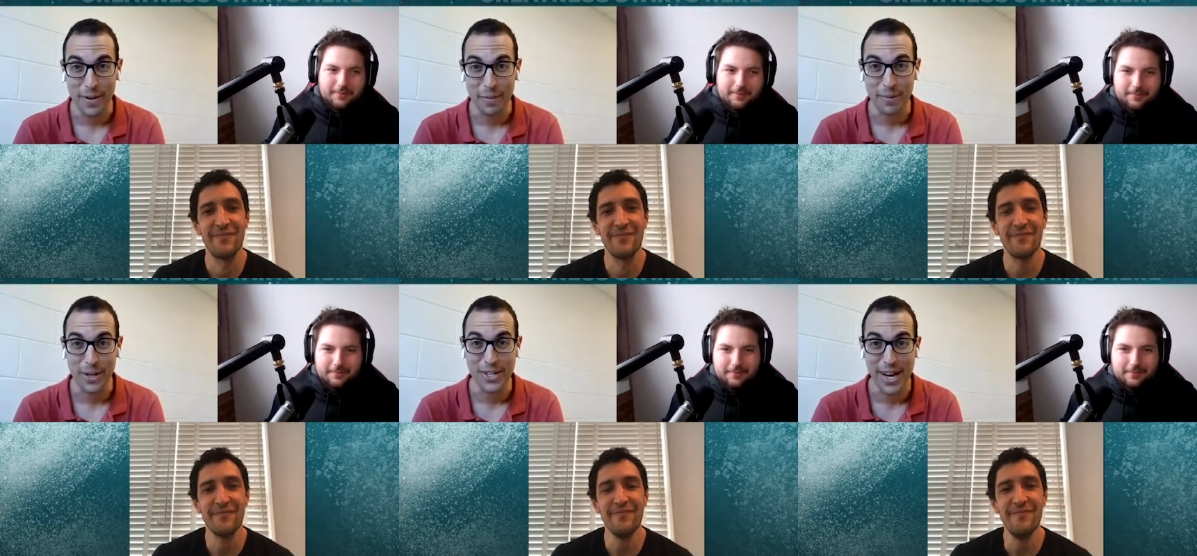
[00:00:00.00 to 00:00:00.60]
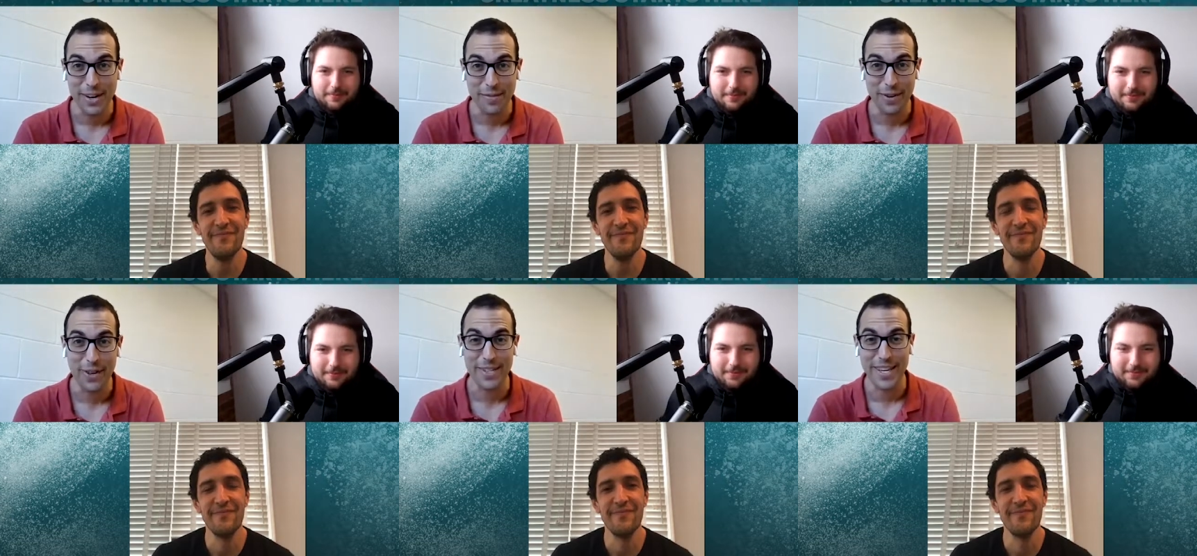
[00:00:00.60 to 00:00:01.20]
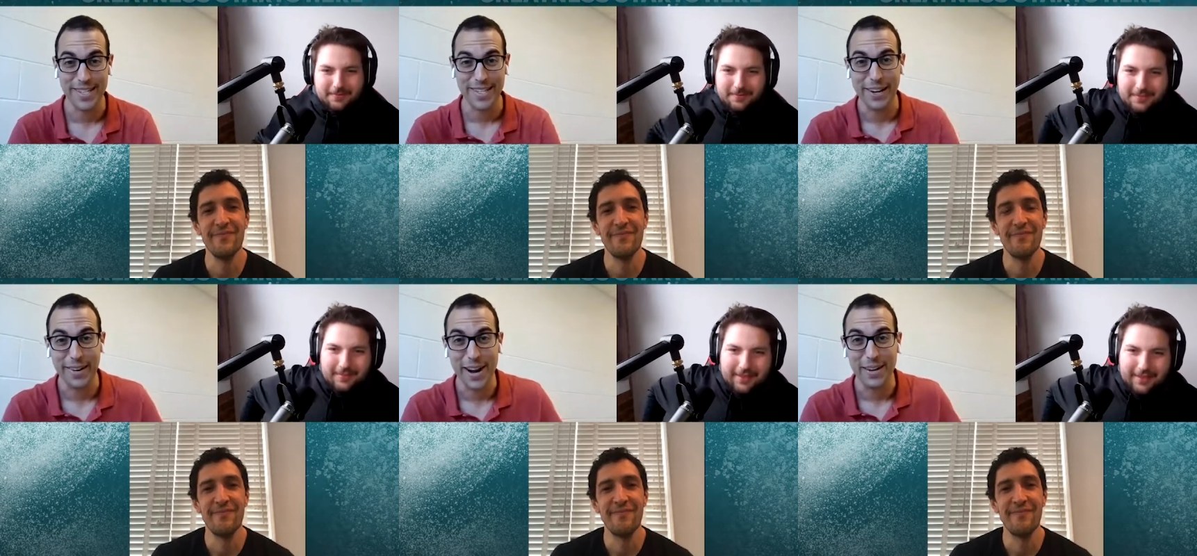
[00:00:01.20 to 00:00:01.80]
Speaker 1: appreciated for those that
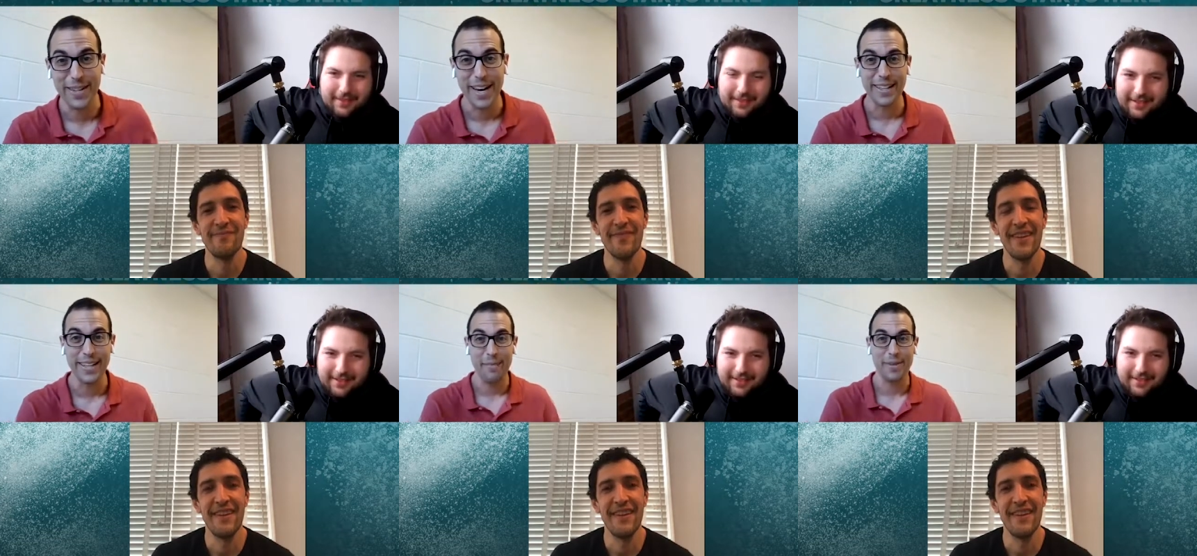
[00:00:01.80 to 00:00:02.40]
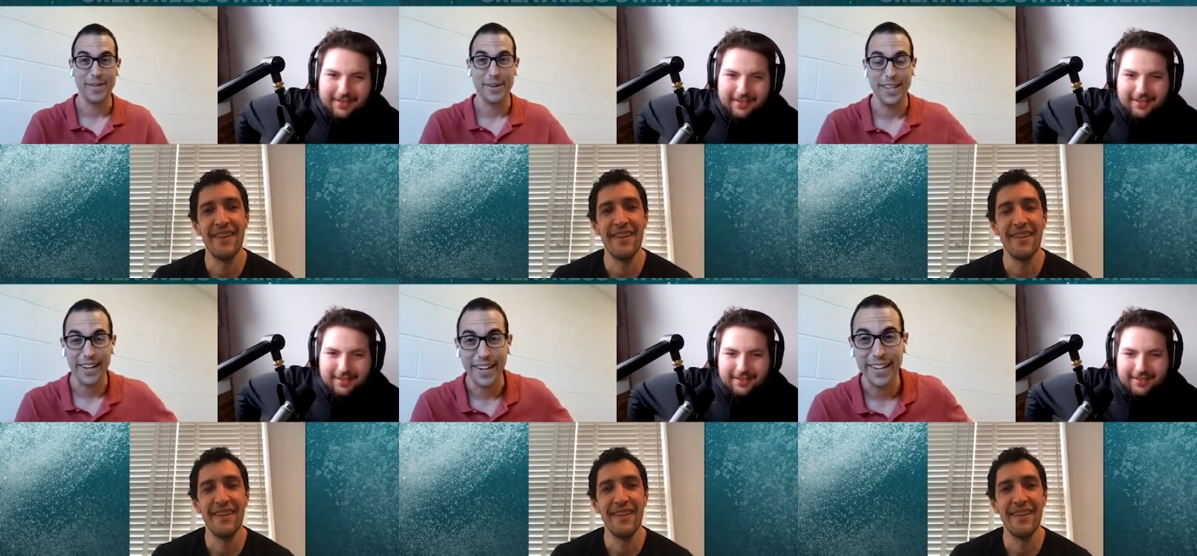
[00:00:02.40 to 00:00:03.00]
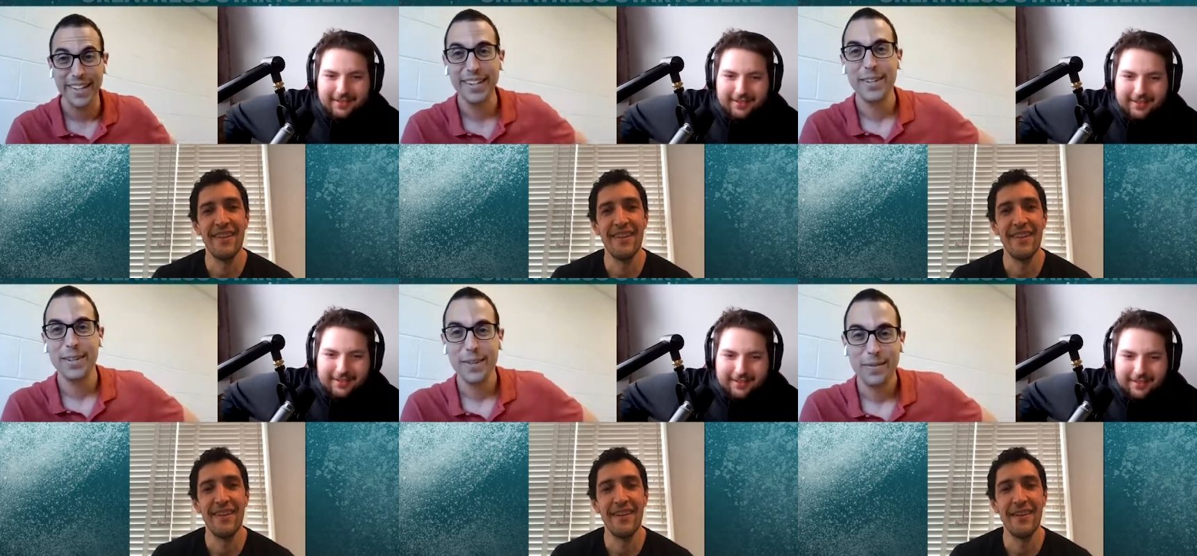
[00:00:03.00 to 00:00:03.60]
stuck around to the end of the episode here.
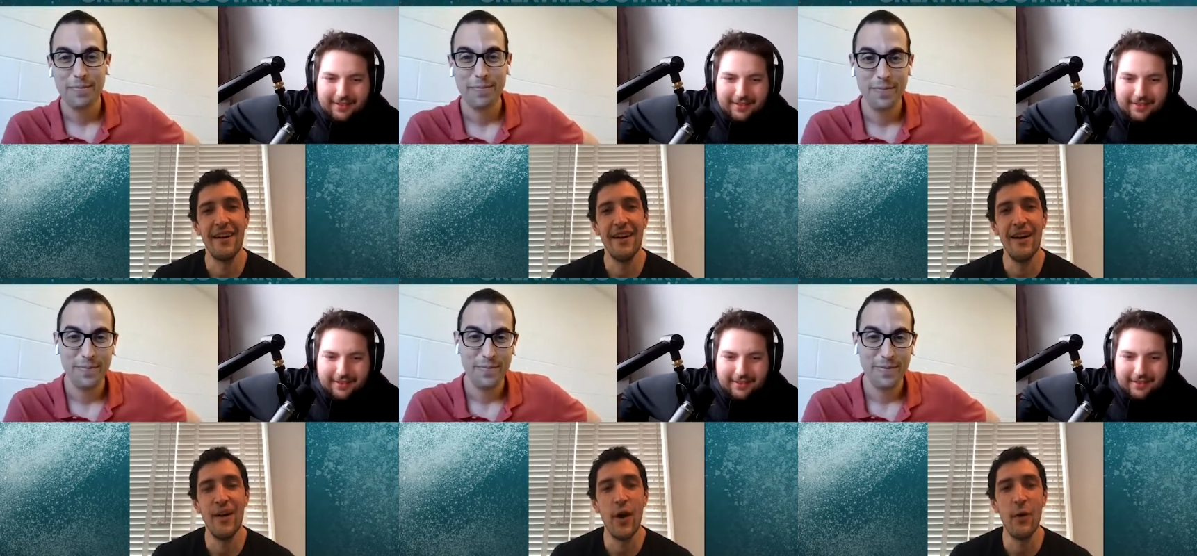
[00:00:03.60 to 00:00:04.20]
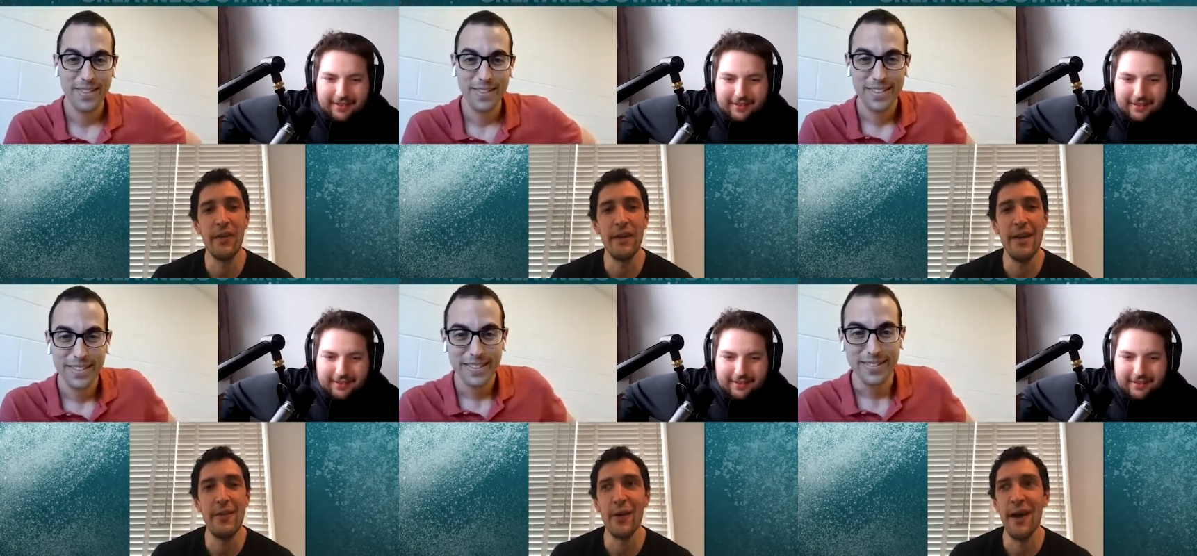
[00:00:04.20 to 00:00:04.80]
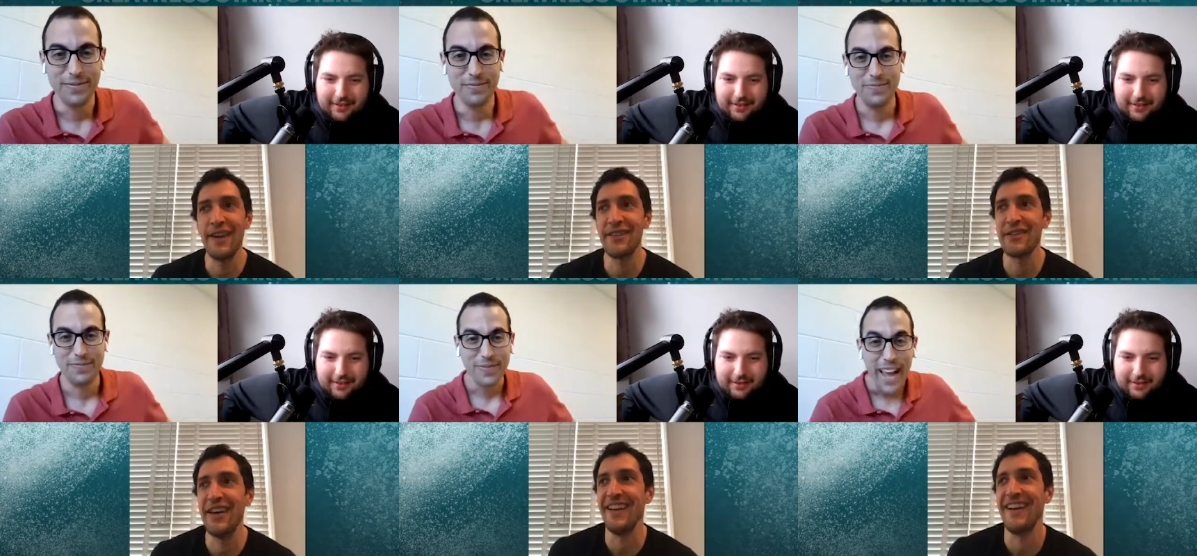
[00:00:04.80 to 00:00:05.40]
I'll go with neither,
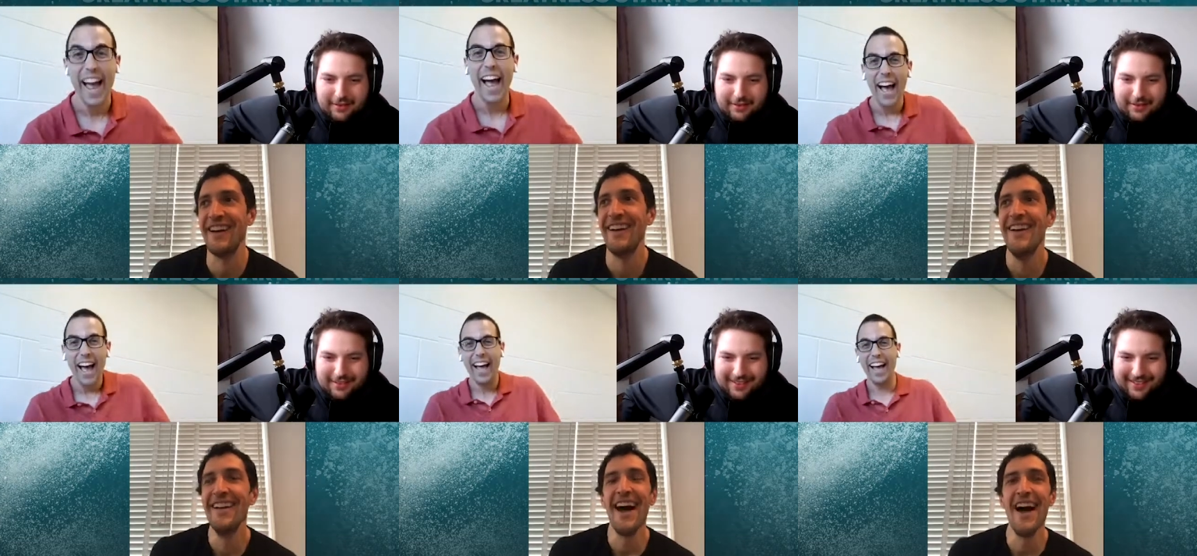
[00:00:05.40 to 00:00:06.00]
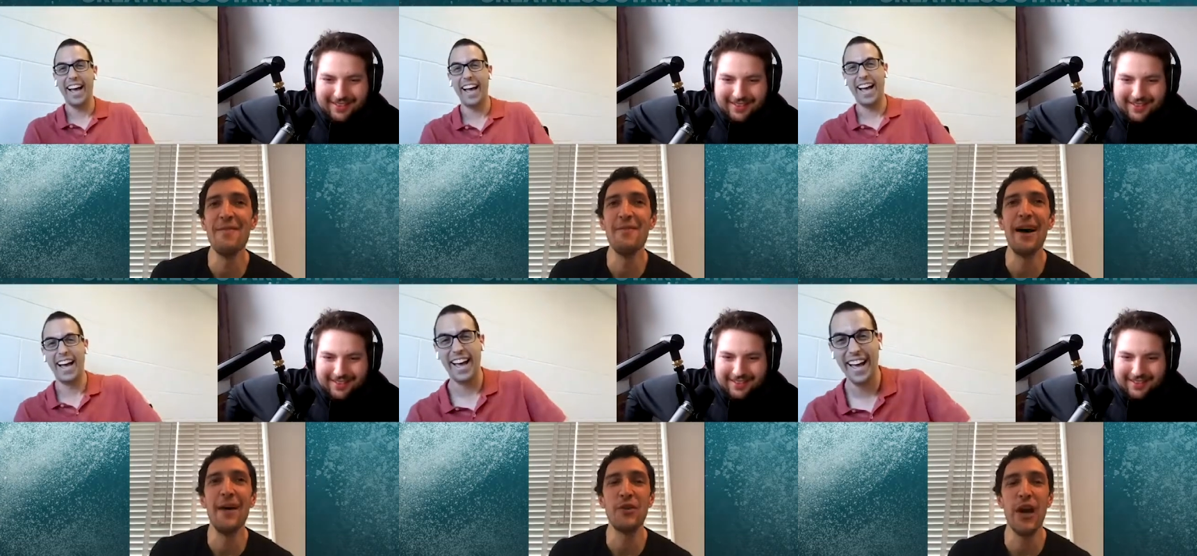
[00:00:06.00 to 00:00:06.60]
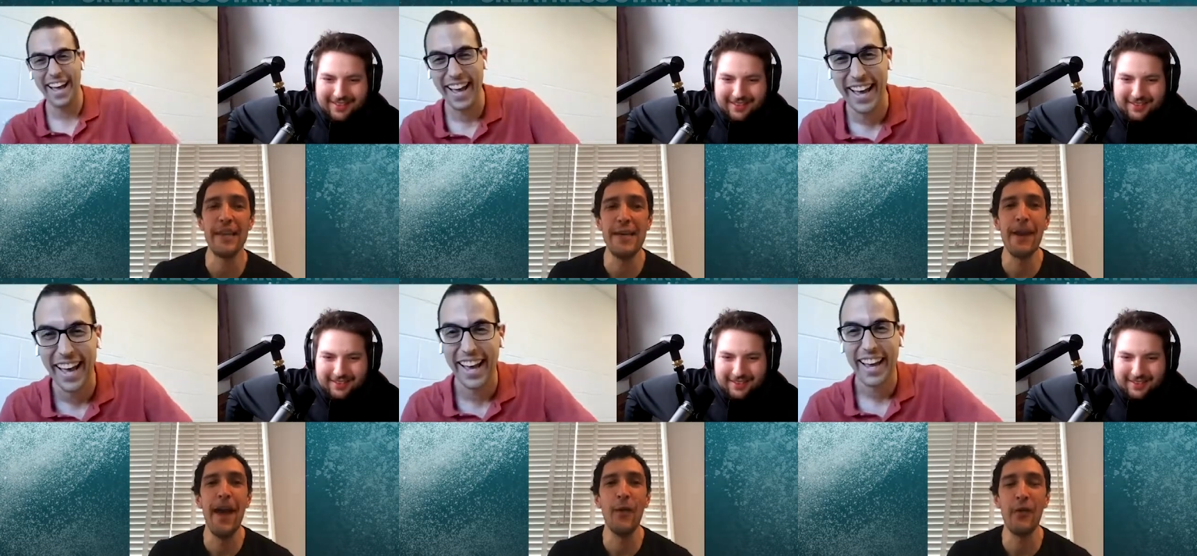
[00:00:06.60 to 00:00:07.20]
actually.
Speaker 2: I'm trying to keep
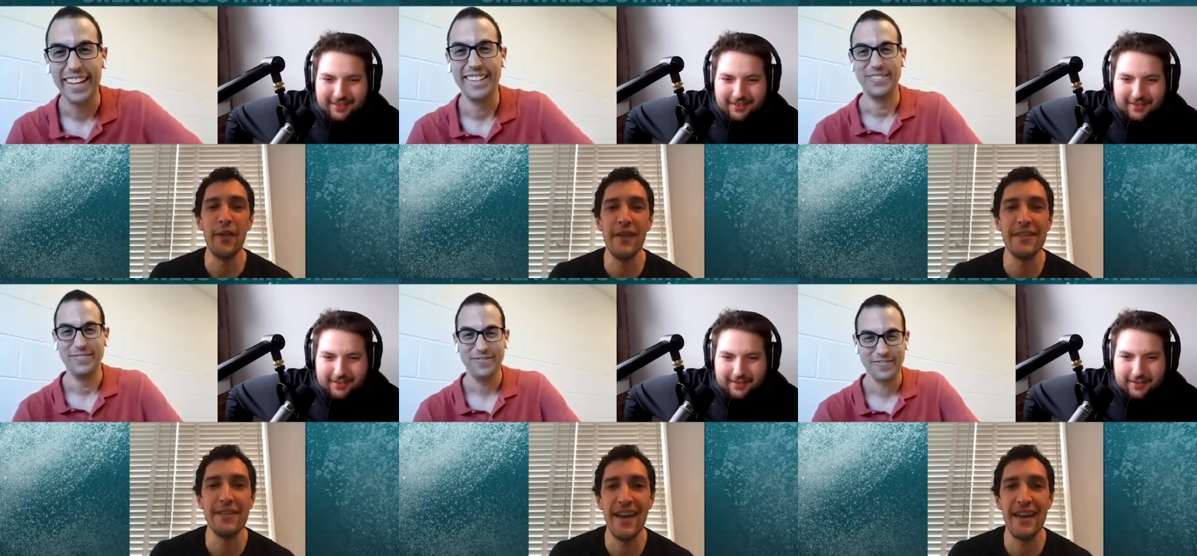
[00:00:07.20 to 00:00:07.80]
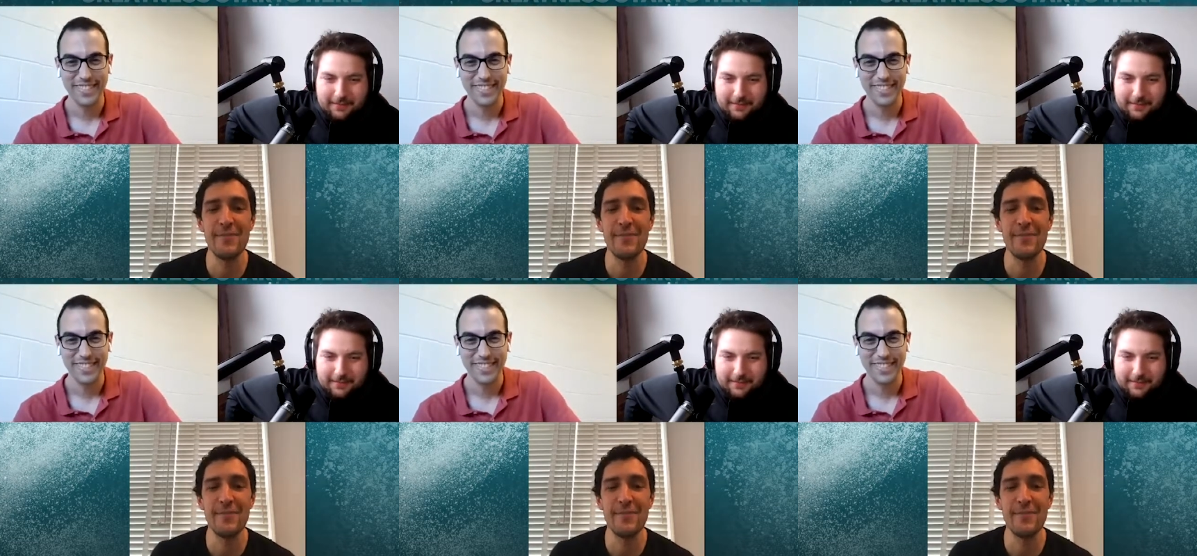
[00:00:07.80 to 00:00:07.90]
it healthy these days,